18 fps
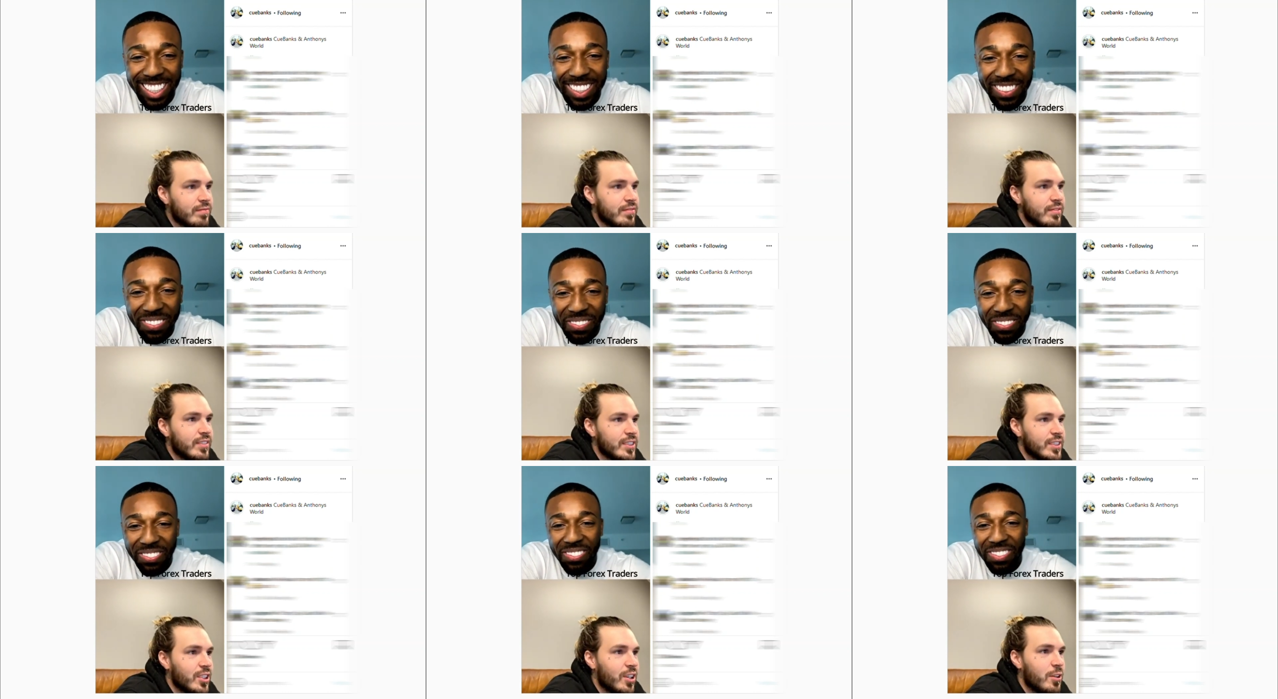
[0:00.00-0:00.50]

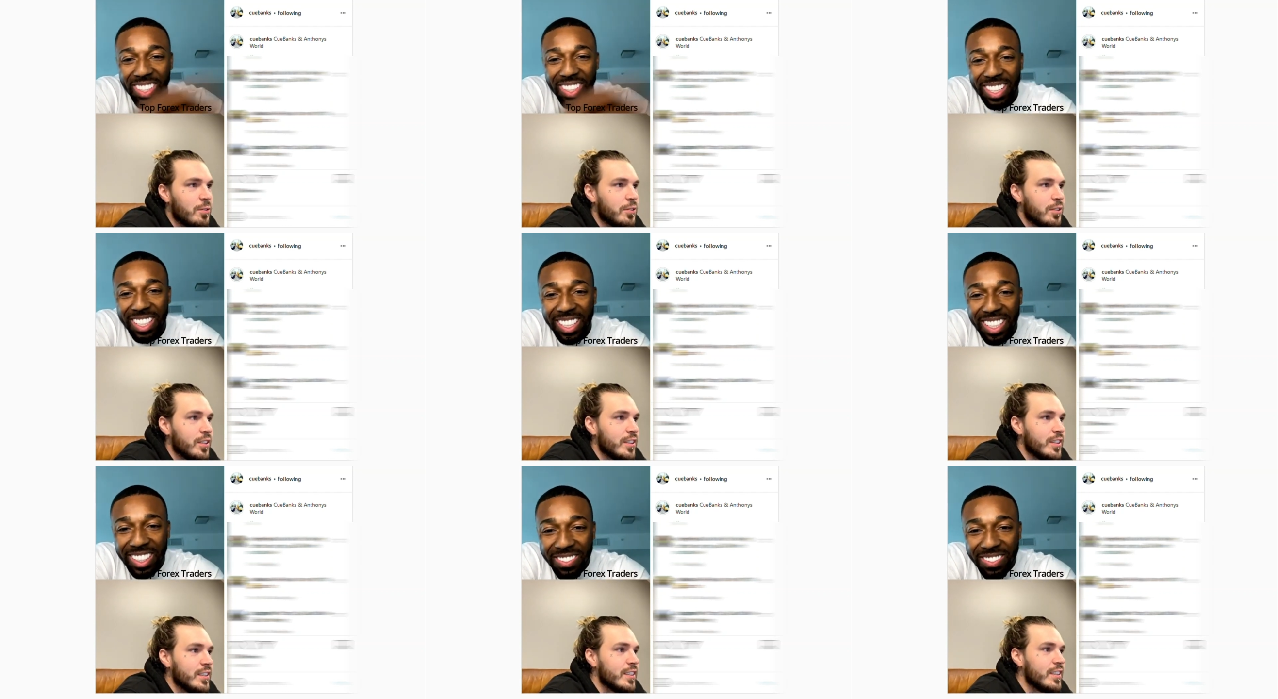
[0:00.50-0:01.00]
Speaker 1: It's all
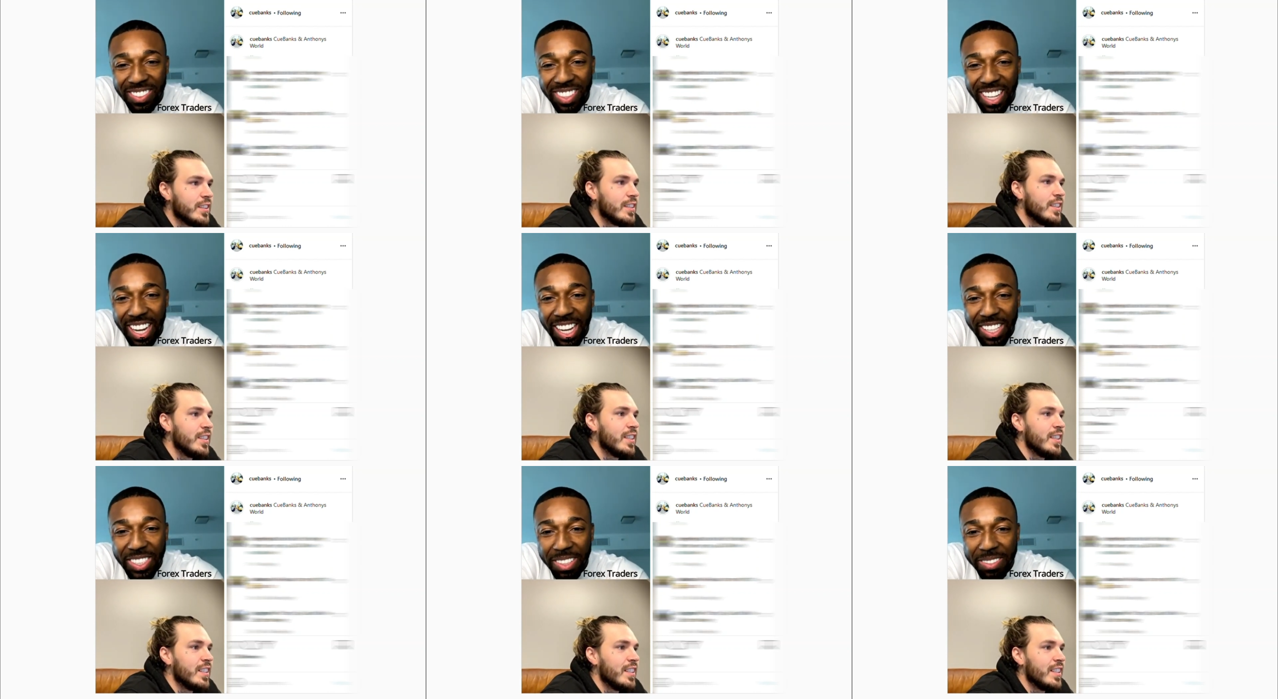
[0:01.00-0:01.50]
fun.
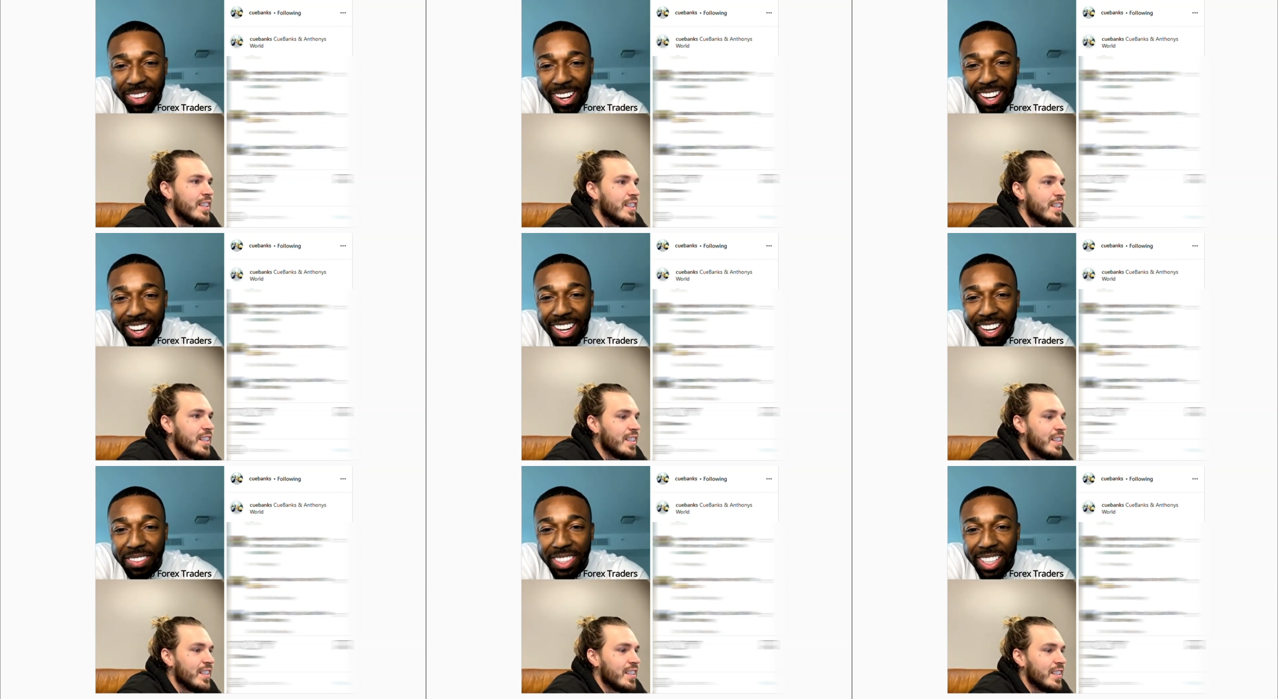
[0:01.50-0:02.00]
That's what it
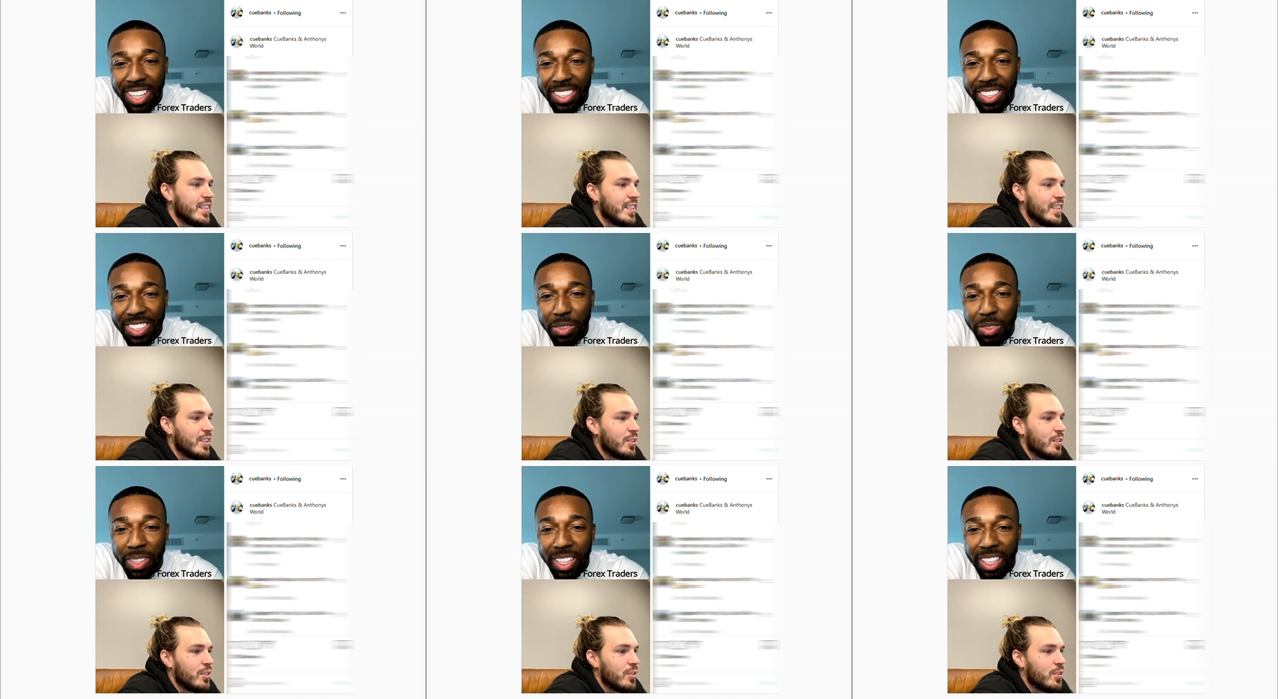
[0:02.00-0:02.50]
fucking comes
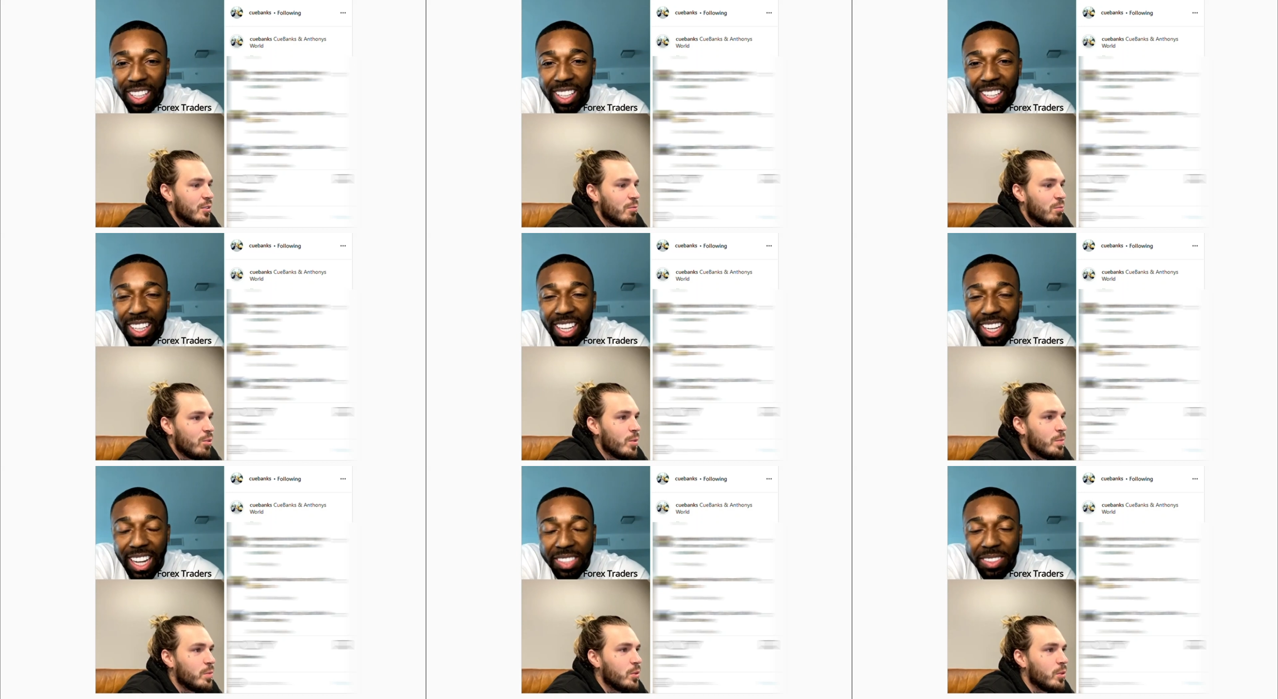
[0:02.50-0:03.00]
down to, bro.
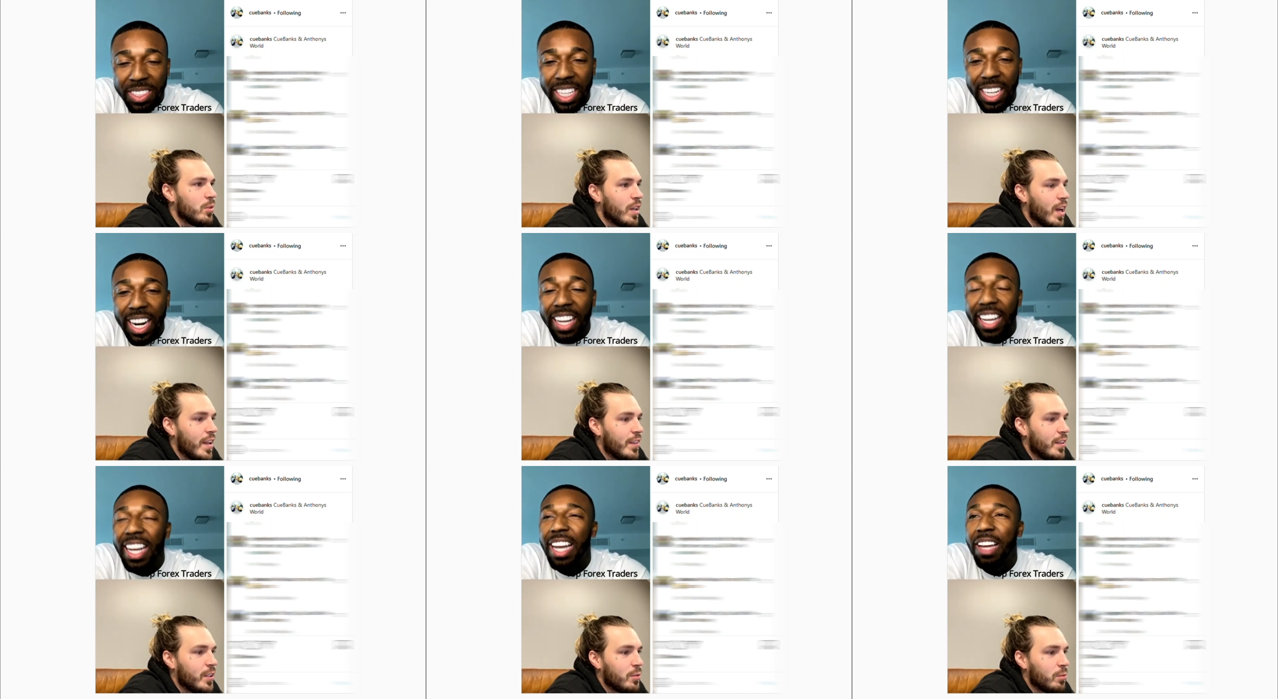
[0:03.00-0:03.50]
Ripple,
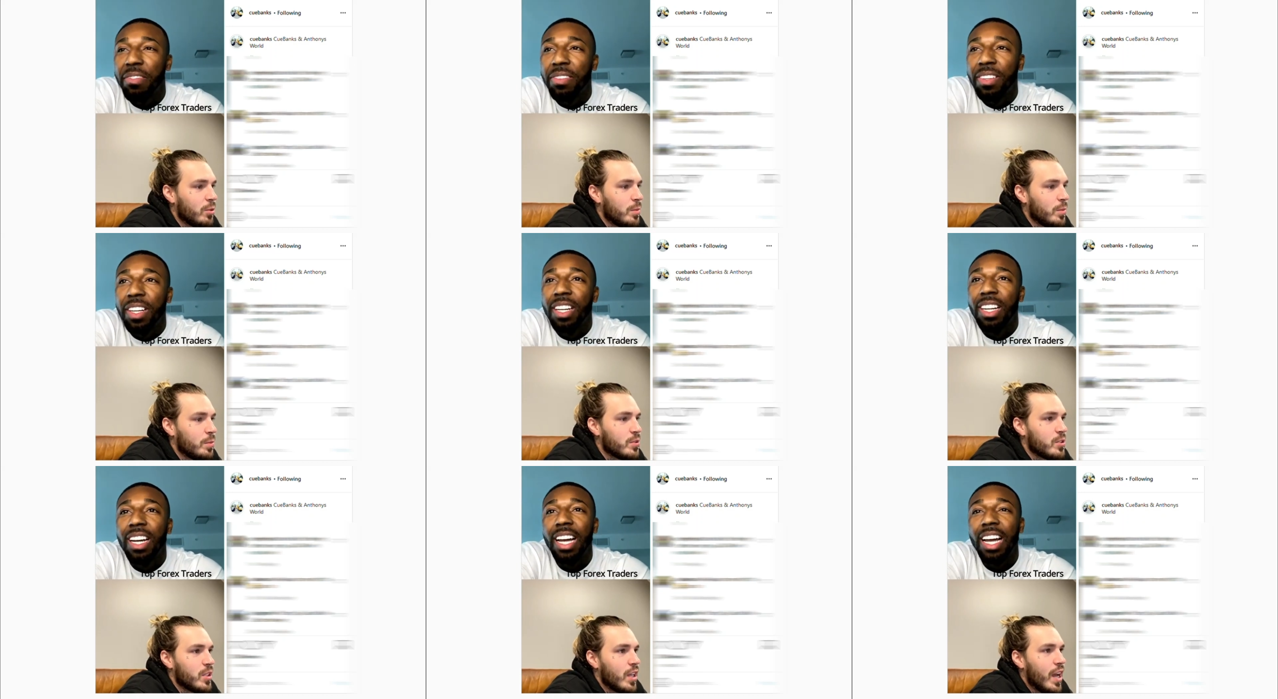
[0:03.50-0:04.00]
I think
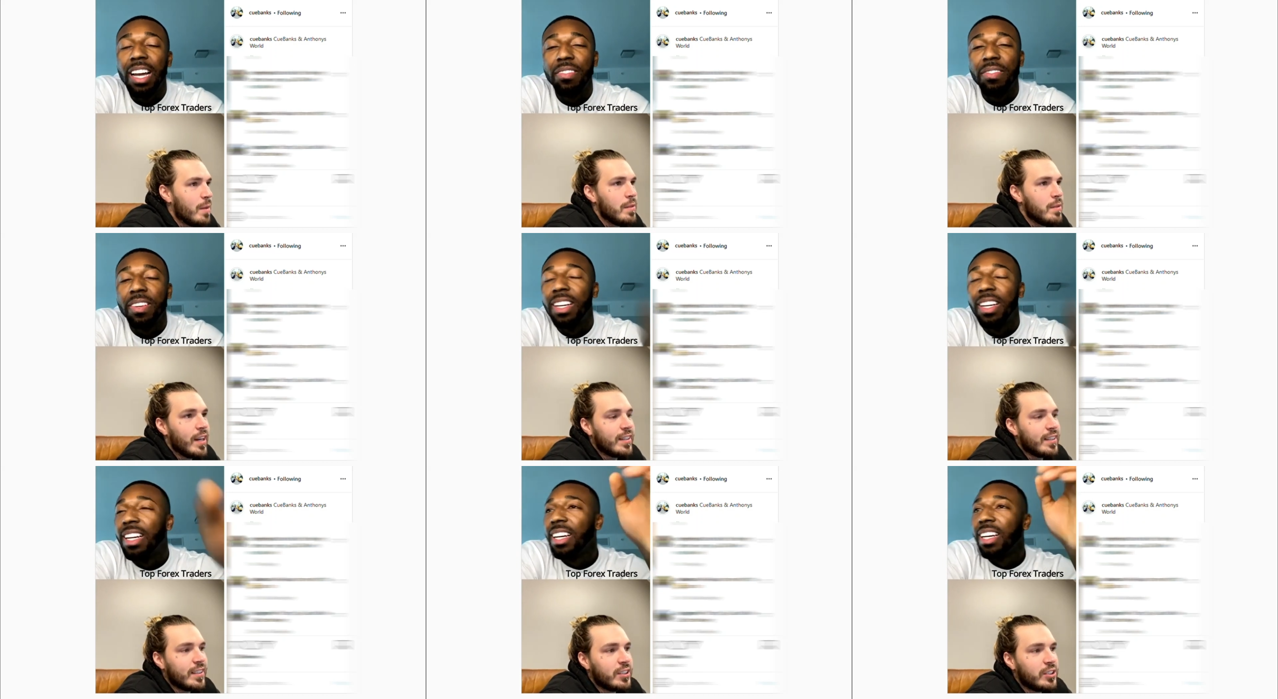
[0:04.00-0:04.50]
Ripple's. I
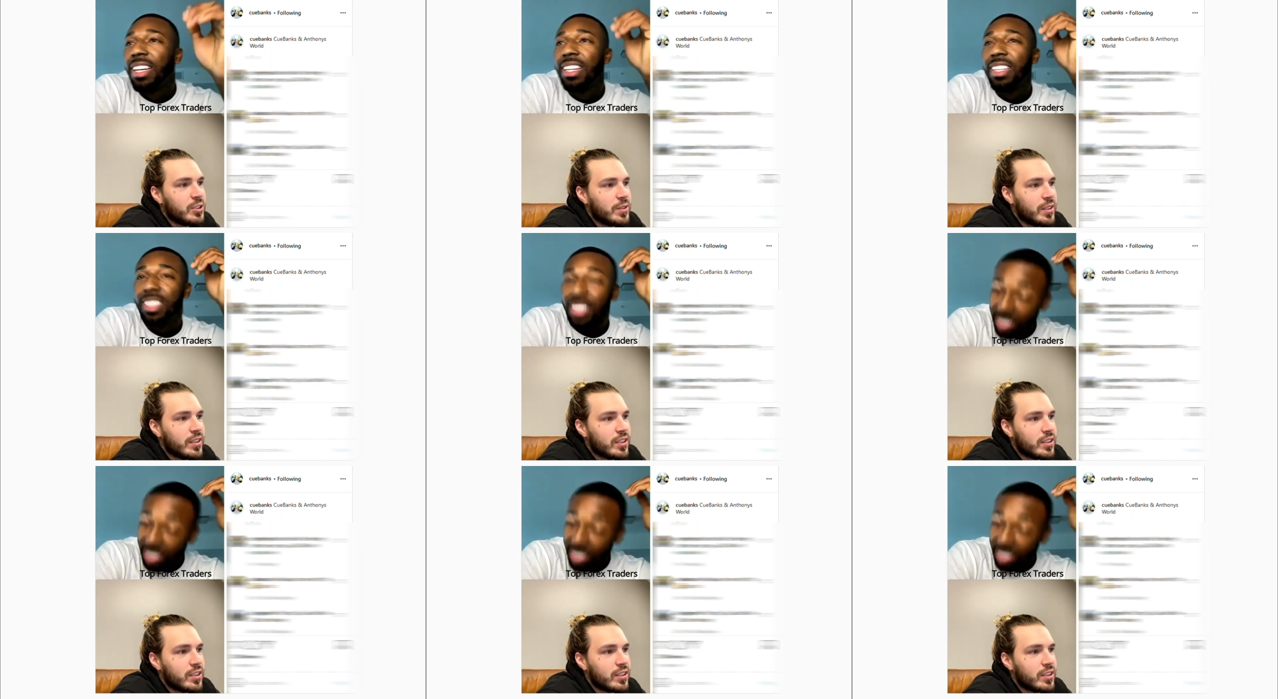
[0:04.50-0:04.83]
mean, I think US